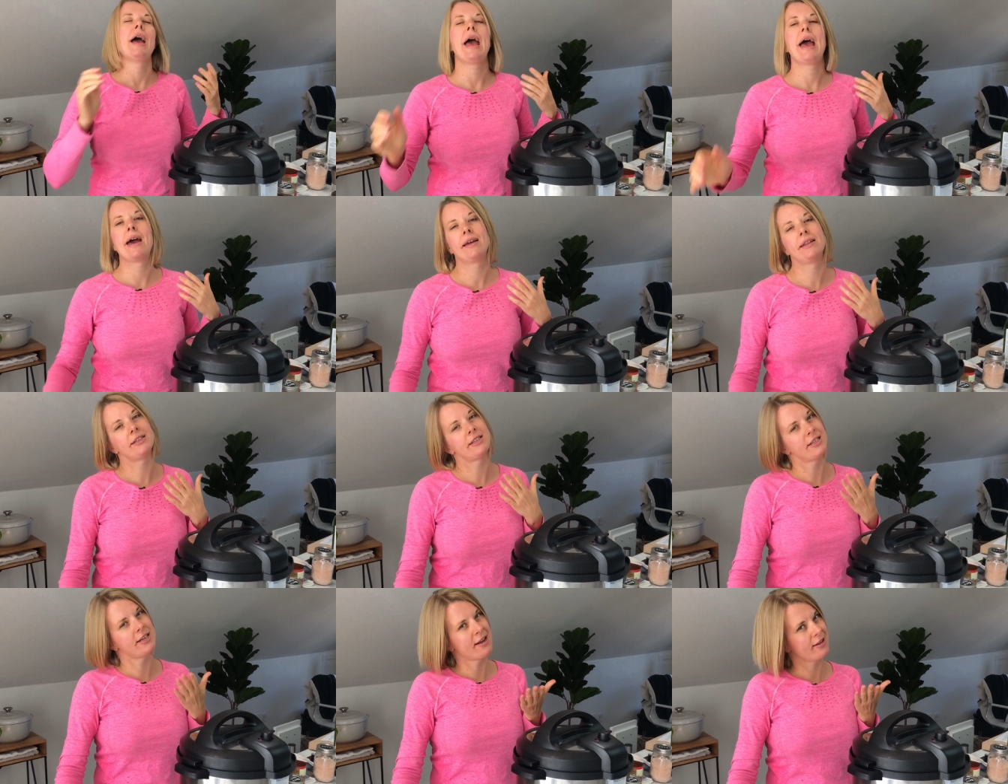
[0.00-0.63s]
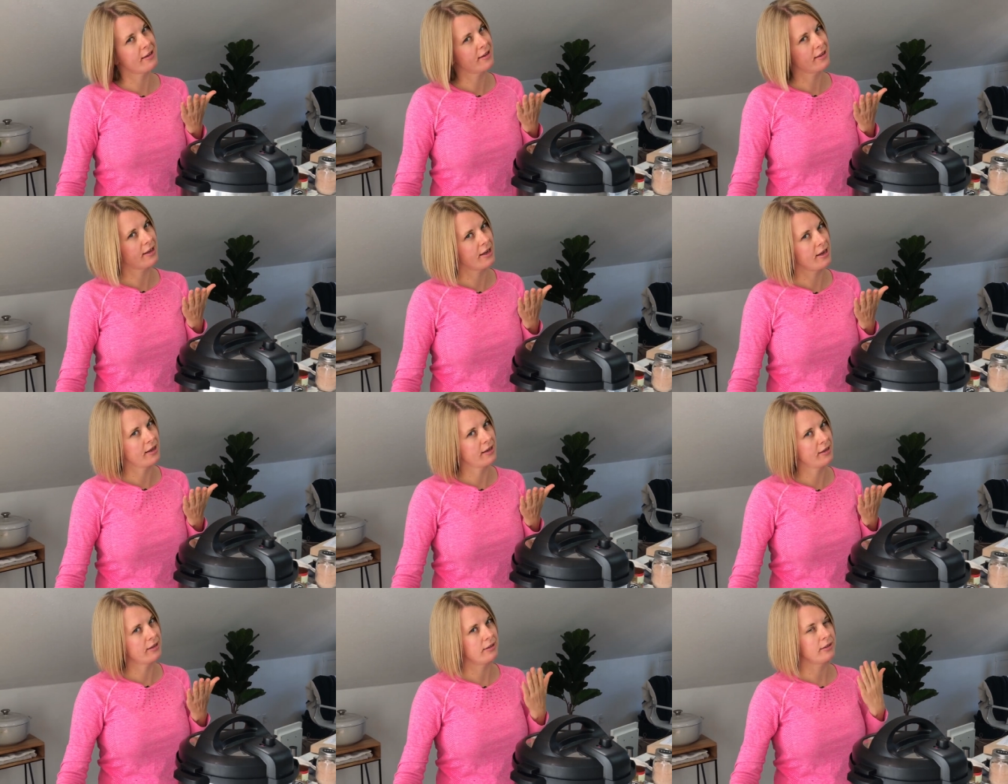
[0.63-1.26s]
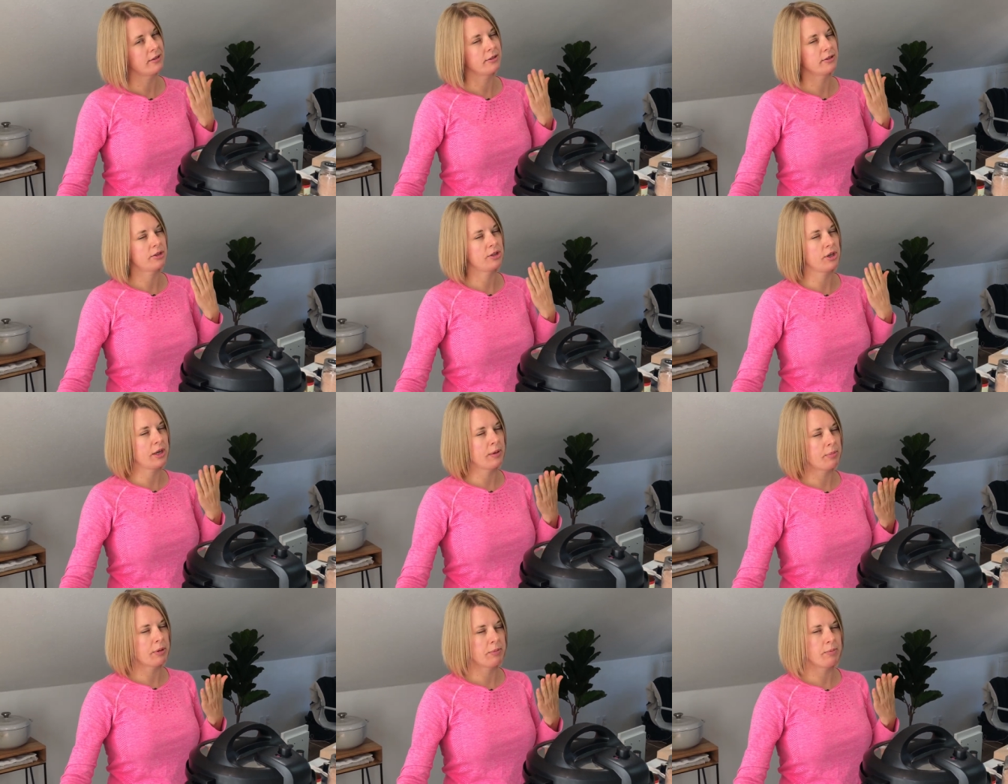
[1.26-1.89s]
And another thing to
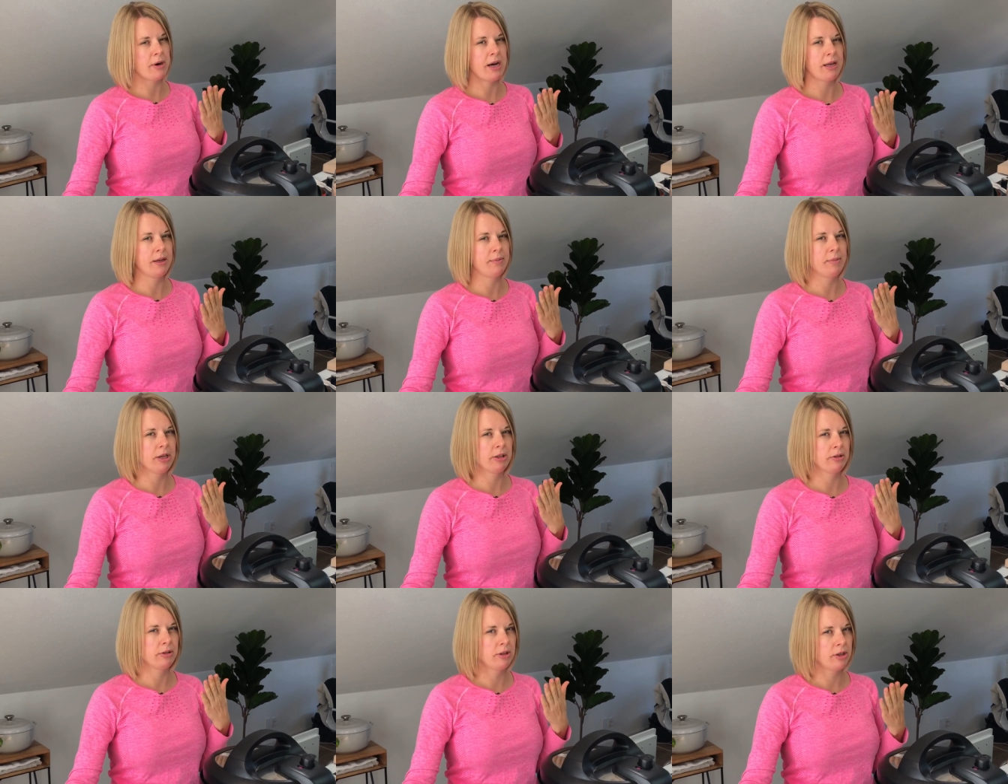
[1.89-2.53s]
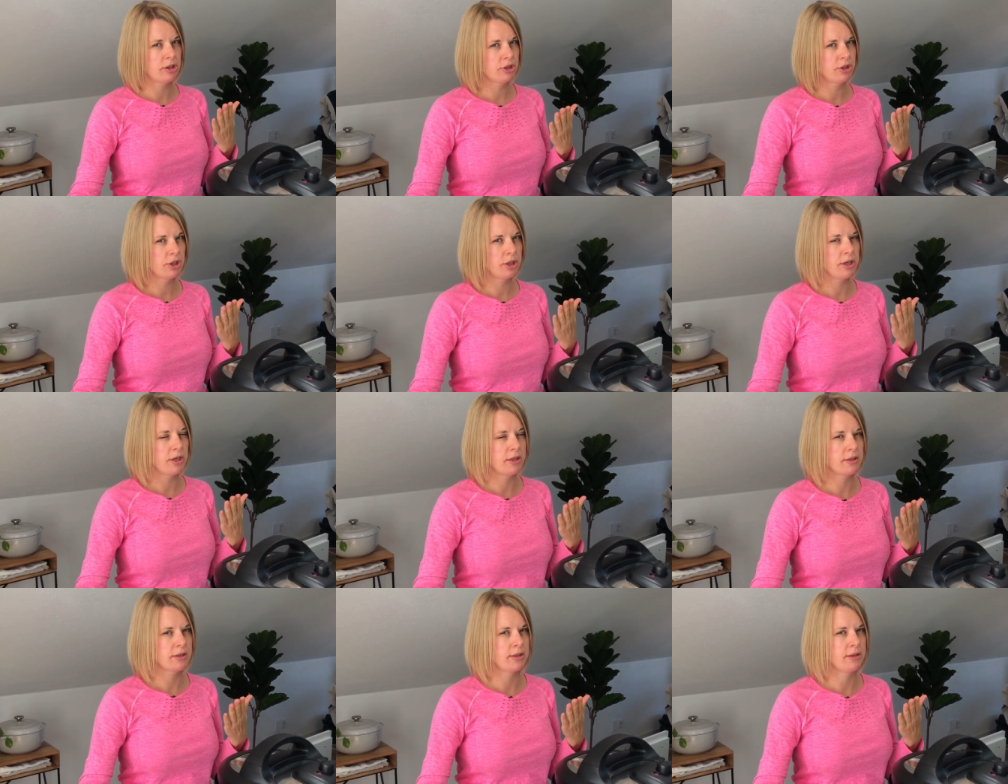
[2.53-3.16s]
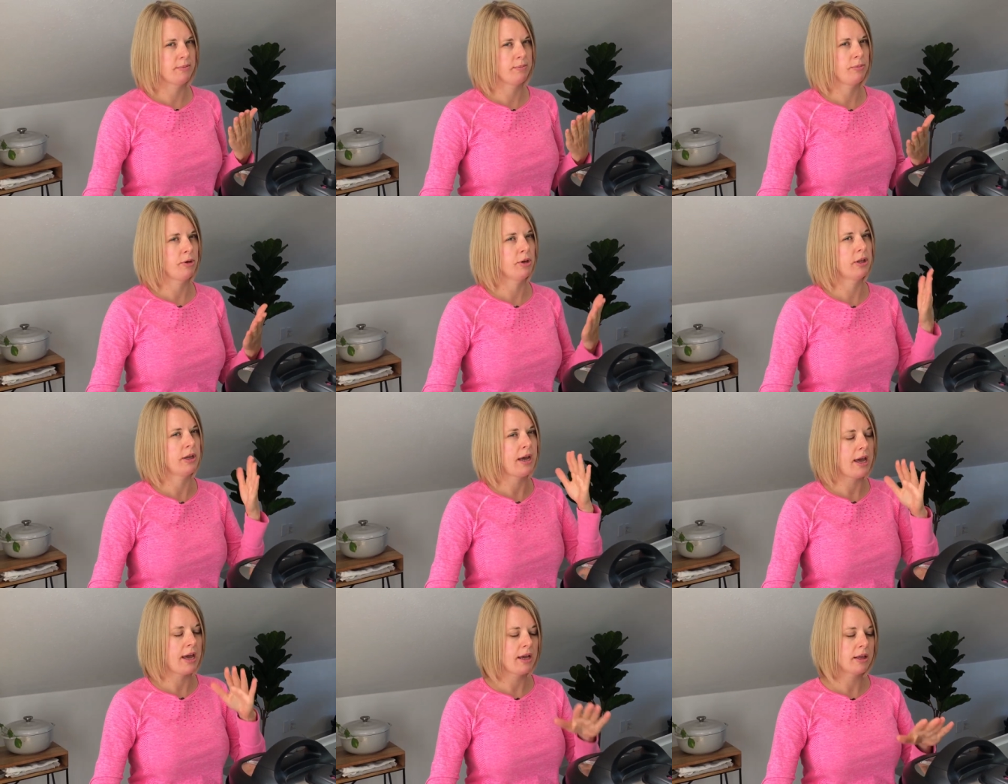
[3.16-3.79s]
keep in mind about larger Instant Pot,